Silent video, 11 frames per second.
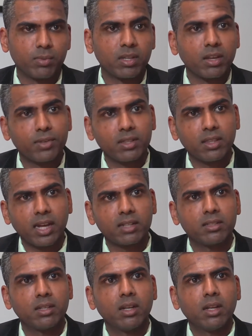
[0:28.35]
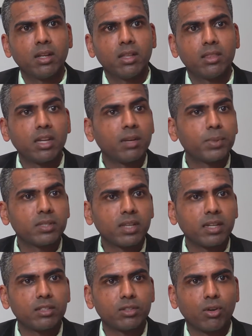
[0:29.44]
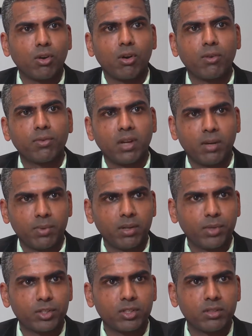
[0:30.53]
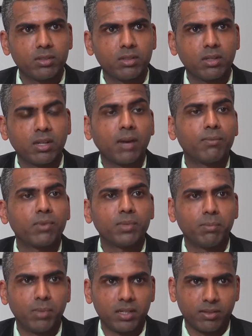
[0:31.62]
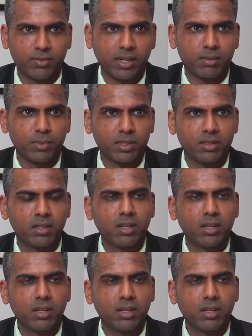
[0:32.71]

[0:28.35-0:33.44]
given that 30% of carbon emissions come from the built environment.